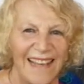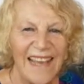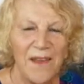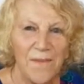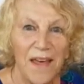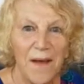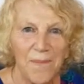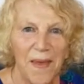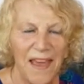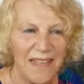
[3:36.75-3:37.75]
keep that
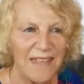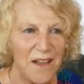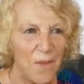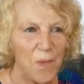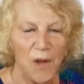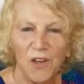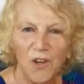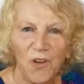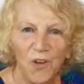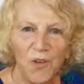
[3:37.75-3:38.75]
pace up
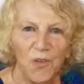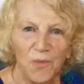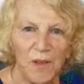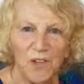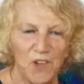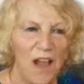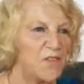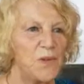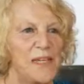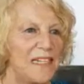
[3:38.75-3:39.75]
because you
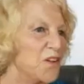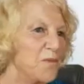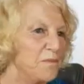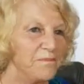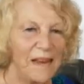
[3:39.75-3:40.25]
have to eat on